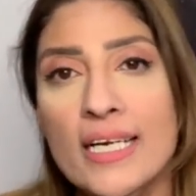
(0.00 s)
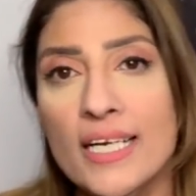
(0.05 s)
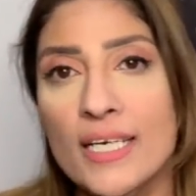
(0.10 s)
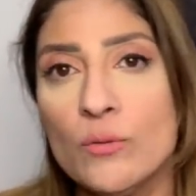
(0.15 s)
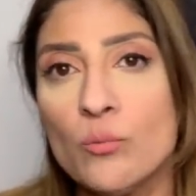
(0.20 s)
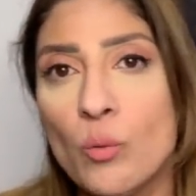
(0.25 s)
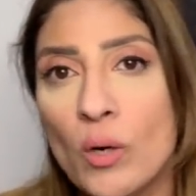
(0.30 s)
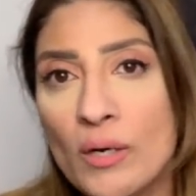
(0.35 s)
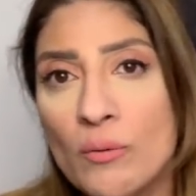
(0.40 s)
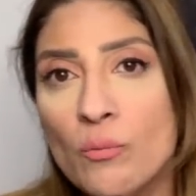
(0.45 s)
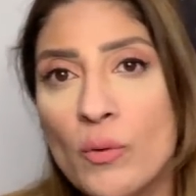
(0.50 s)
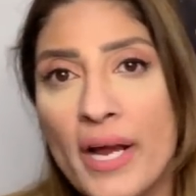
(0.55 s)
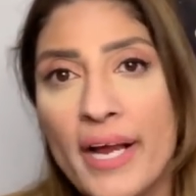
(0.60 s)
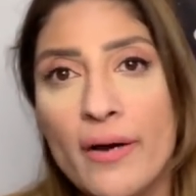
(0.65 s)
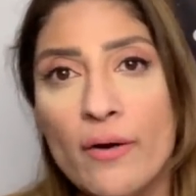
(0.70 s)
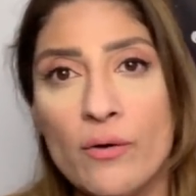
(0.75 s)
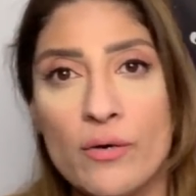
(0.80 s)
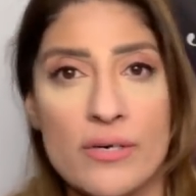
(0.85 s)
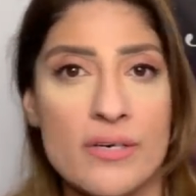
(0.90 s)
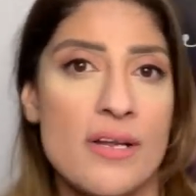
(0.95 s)
In one
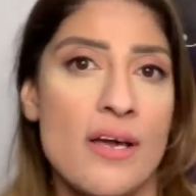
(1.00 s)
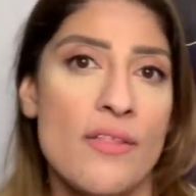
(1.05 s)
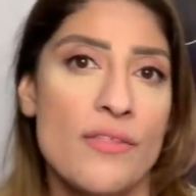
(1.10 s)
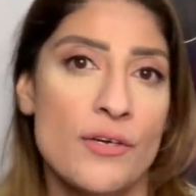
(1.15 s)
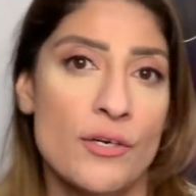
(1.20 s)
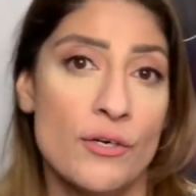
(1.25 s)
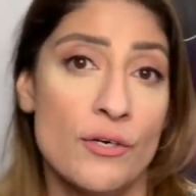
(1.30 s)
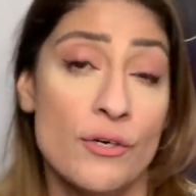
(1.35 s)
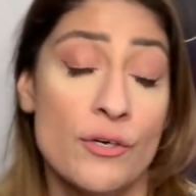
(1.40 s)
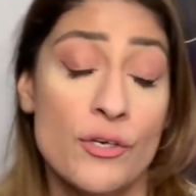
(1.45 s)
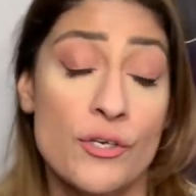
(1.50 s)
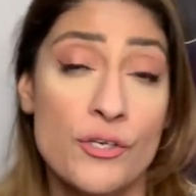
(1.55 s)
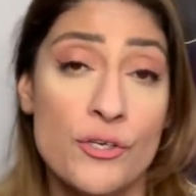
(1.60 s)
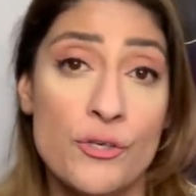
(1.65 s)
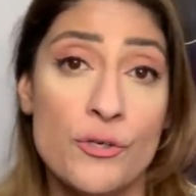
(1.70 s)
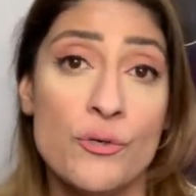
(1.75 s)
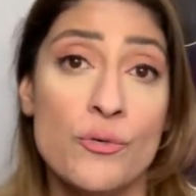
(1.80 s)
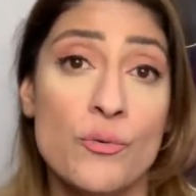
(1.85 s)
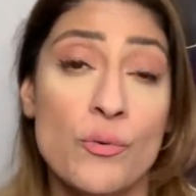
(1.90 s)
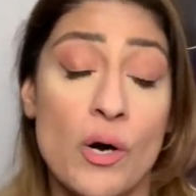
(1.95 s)
way or another,
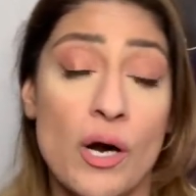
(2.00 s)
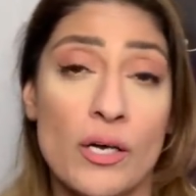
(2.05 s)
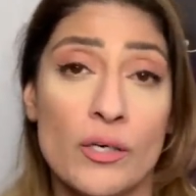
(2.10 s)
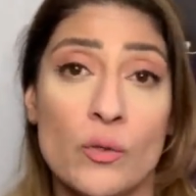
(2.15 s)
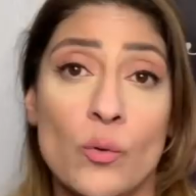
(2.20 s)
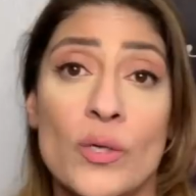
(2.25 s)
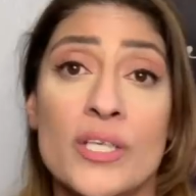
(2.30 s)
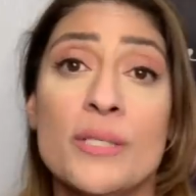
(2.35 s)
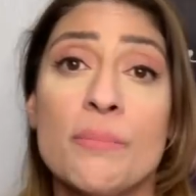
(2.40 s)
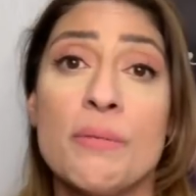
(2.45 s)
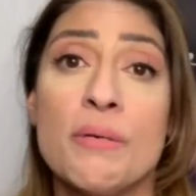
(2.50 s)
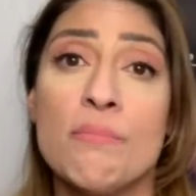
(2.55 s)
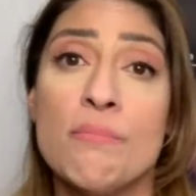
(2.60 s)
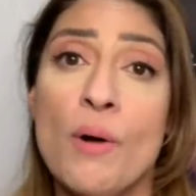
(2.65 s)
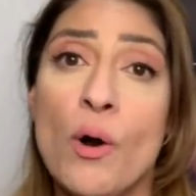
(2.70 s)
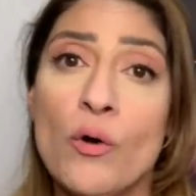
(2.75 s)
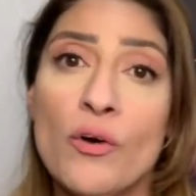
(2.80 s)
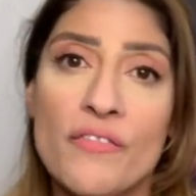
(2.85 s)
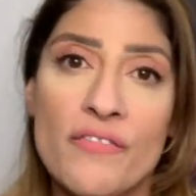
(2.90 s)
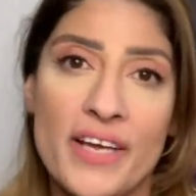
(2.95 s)
you are going to be
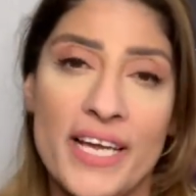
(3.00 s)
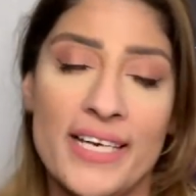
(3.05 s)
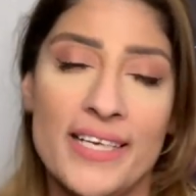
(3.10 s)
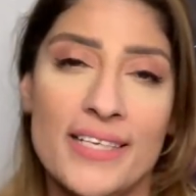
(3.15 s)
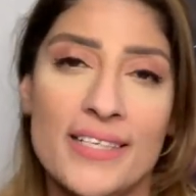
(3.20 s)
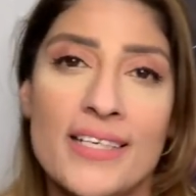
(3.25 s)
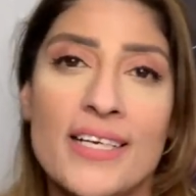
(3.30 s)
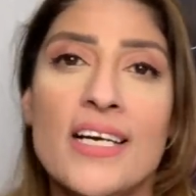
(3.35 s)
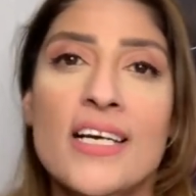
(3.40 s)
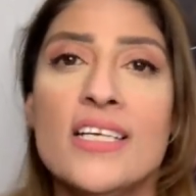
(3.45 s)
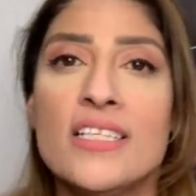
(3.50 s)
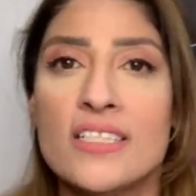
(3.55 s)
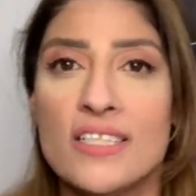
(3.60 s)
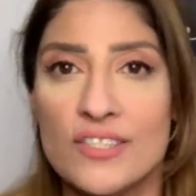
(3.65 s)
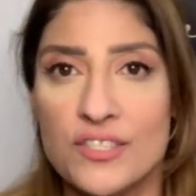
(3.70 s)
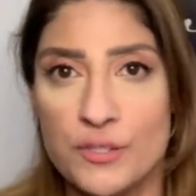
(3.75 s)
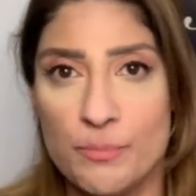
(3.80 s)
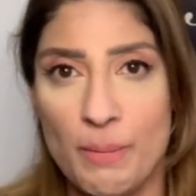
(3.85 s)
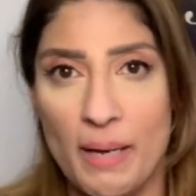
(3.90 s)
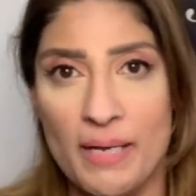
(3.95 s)
motivated to
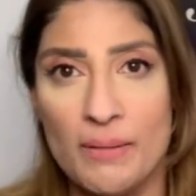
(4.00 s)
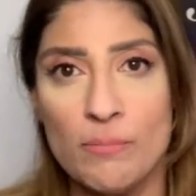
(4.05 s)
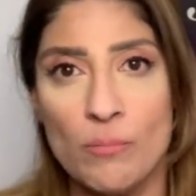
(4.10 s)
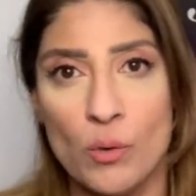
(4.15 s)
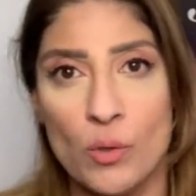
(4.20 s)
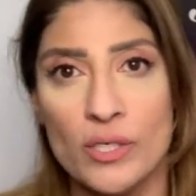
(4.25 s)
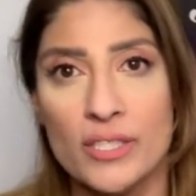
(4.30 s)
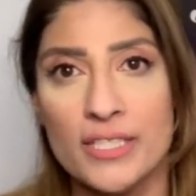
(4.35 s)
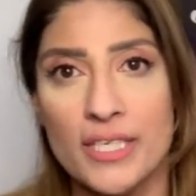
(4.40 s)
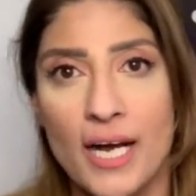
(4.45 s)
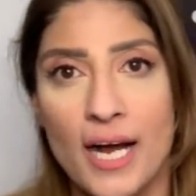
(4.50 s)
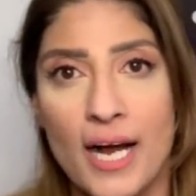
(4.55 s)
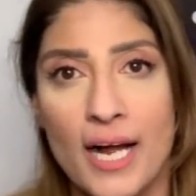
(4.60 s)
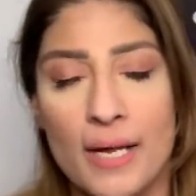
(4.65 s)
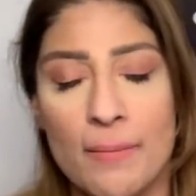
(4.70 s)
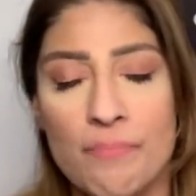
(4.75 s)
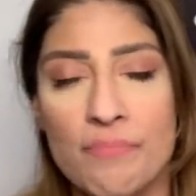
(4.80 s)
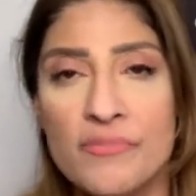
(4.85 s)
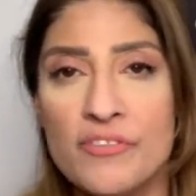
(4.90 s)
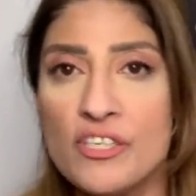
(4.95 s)
spend more
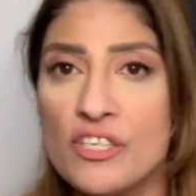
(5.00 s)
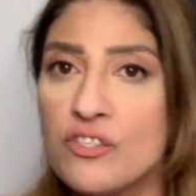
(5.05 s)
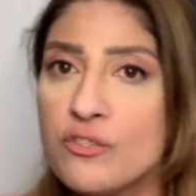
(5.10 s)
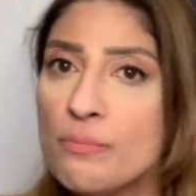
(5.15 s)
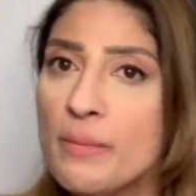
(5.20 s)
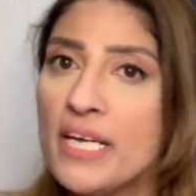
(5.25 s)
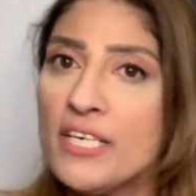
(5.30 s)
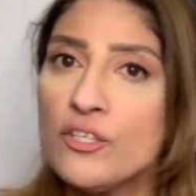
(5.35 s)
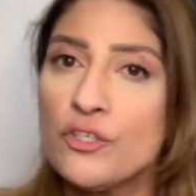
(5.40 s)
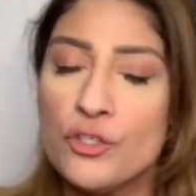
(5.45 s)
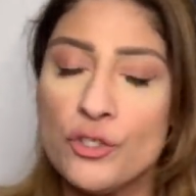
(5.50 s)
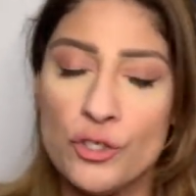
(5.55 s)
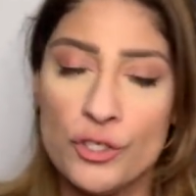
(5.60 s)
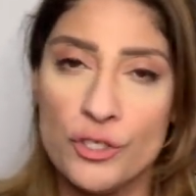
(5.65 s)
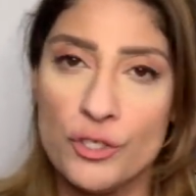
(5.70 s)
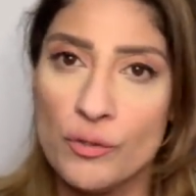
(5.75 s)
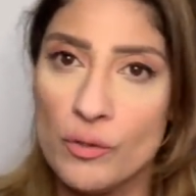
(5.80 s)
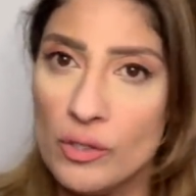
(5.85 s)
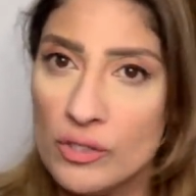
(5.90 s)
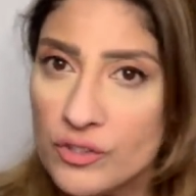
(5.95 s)
time. Just make sure
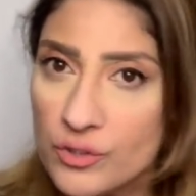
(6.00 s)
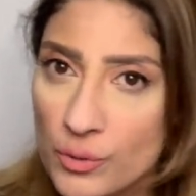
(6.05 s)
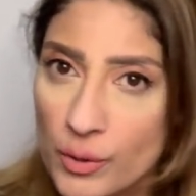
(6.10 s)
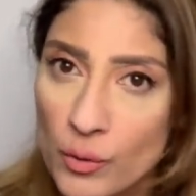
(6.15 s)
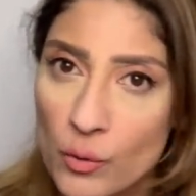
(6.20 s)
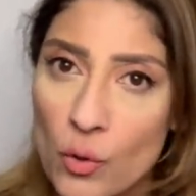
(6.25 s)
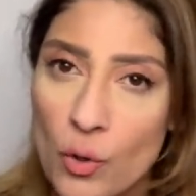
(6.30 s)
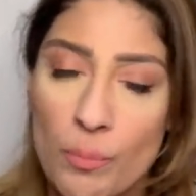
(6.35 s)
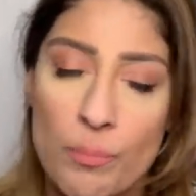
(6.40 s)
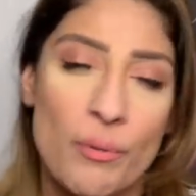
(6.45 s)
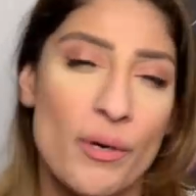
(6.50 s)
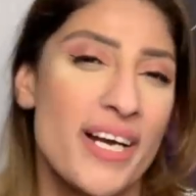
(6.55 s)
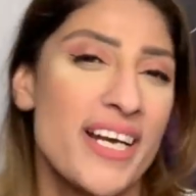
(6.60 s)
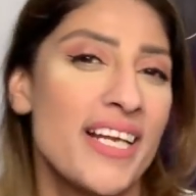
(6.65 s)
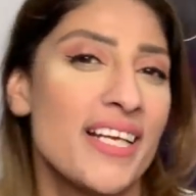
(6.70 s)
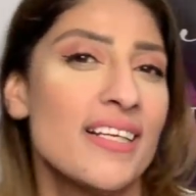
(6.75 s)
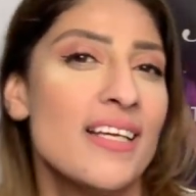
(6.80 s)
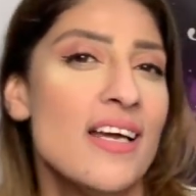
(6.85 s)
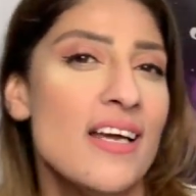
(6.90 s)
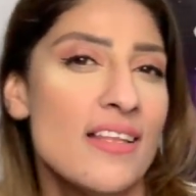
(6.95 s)
you're also
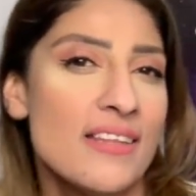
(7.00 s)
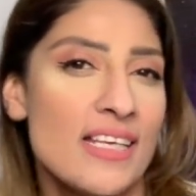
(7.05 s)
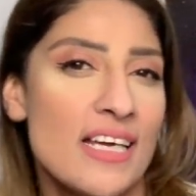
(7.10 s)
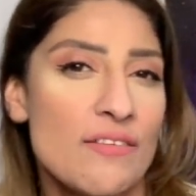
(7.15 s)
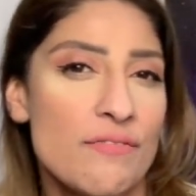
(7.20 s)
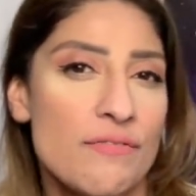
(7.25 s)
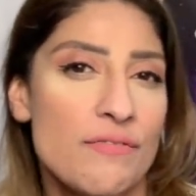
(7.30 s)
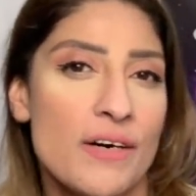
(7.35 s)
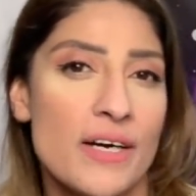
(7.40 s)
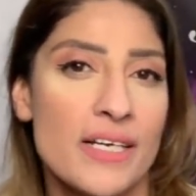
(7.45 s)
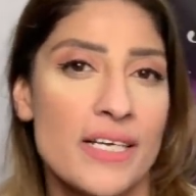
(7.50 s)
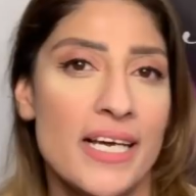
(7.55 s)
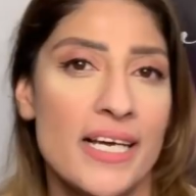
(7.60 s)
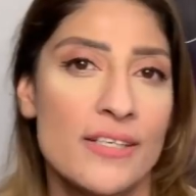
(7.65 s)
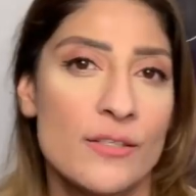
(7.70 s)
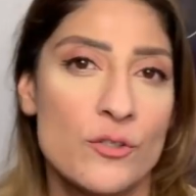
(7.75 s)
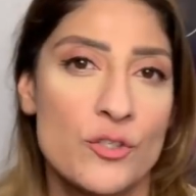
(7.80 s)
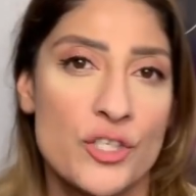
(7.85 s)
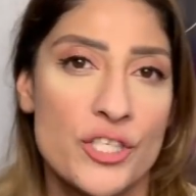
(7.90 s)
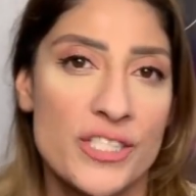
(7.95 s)
incorporating that fun
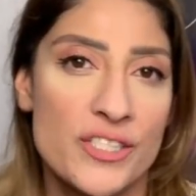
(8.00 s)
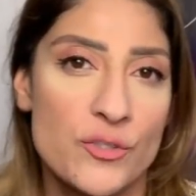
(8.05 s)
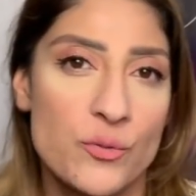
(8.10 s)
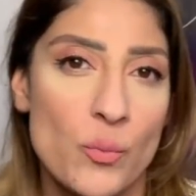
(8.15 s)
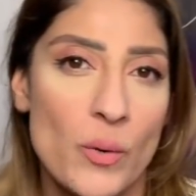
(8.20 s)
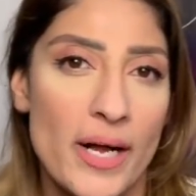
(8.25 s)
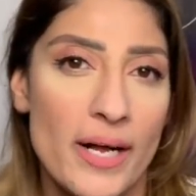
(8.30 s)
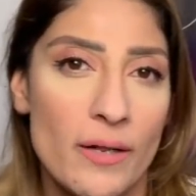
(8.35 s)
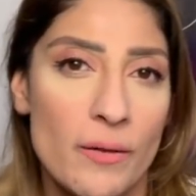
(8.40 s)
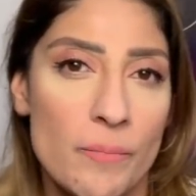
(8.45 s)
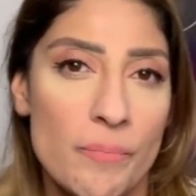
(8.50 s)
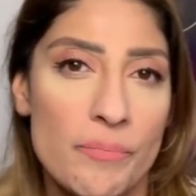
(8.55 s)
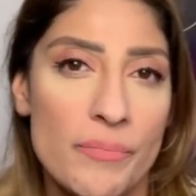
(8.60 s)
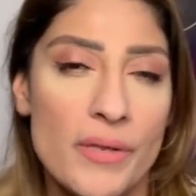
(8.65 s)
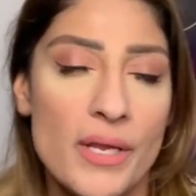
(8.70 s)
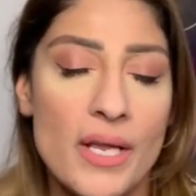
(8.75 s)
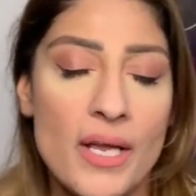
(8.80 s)
energy as well.